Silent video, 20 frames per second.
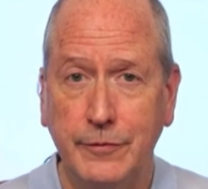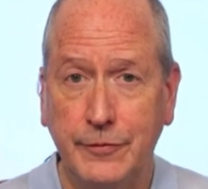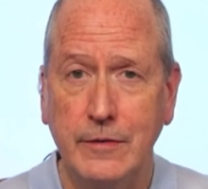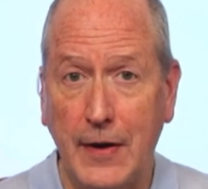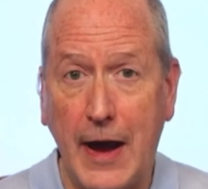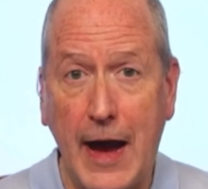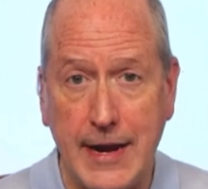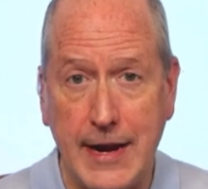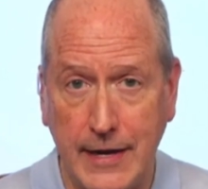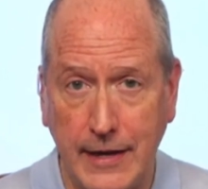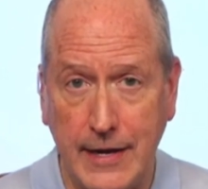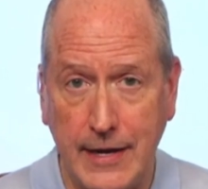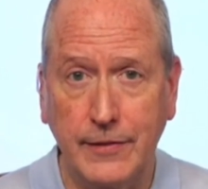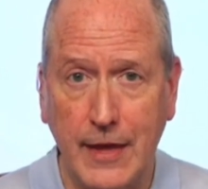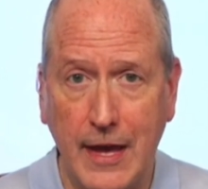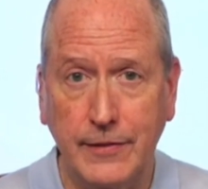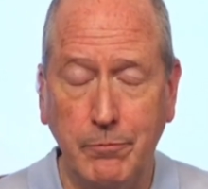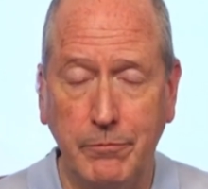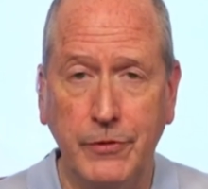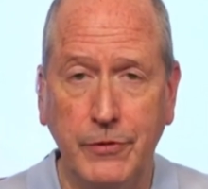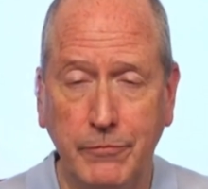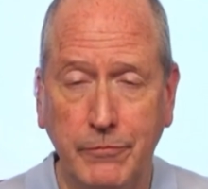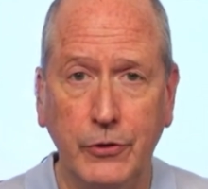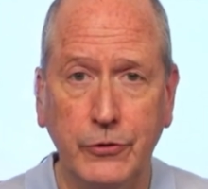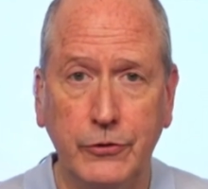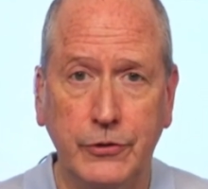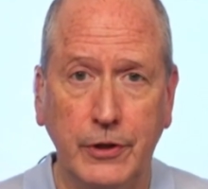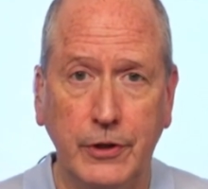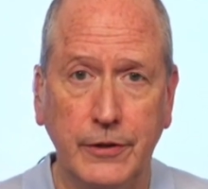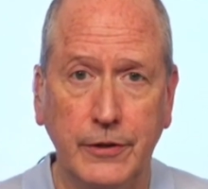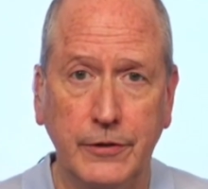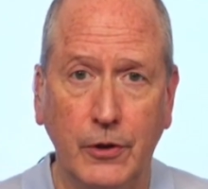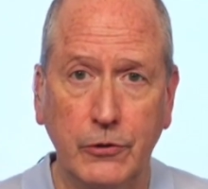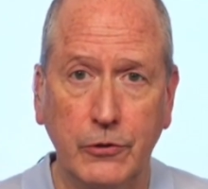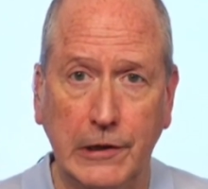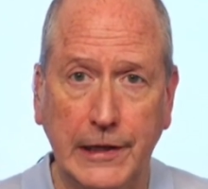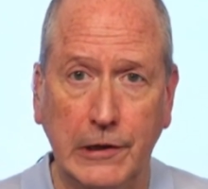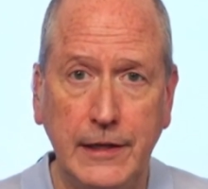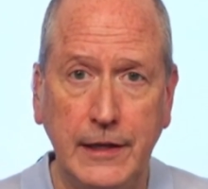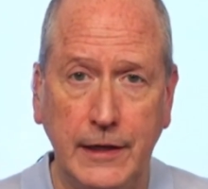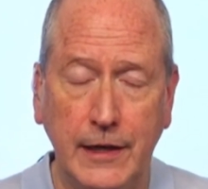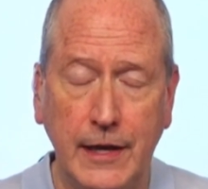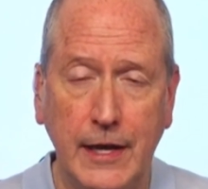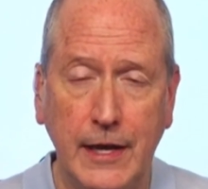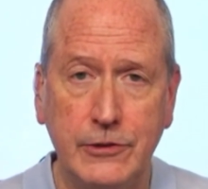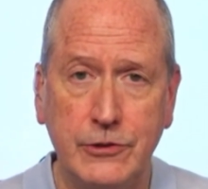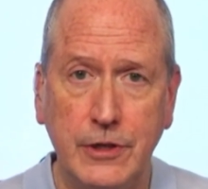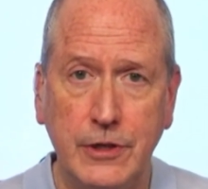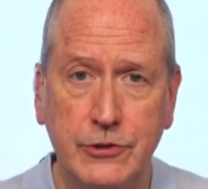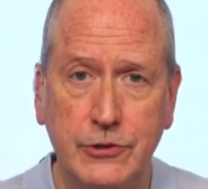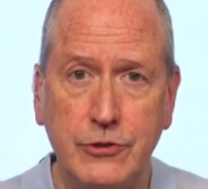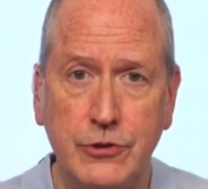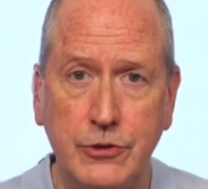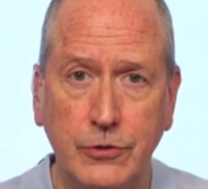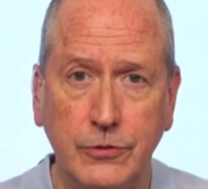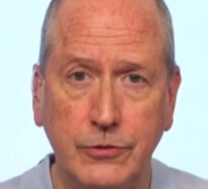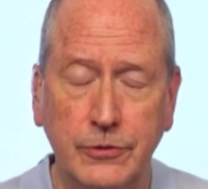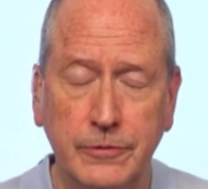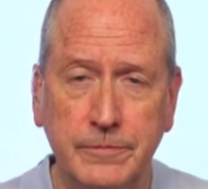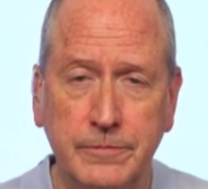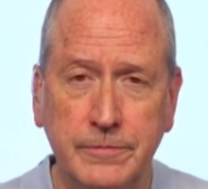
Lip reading: fighting those leading edge issues.